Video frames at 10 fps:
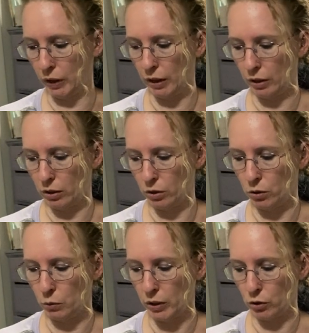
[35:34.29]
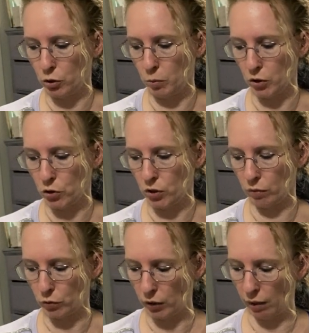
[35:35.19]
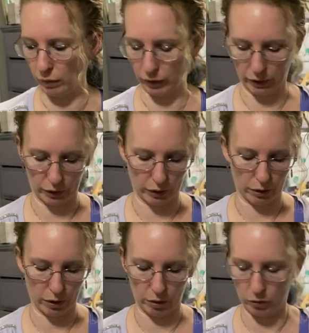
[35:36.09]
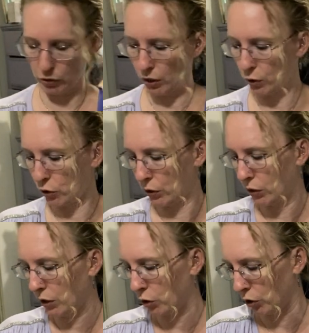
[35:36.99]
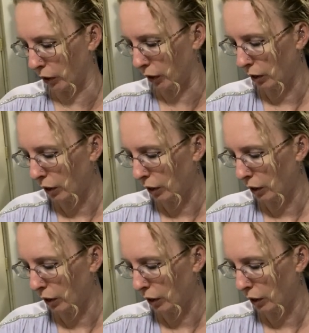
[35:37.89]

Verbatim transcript: get into doing too much stuff traveling and then not even touch the stitching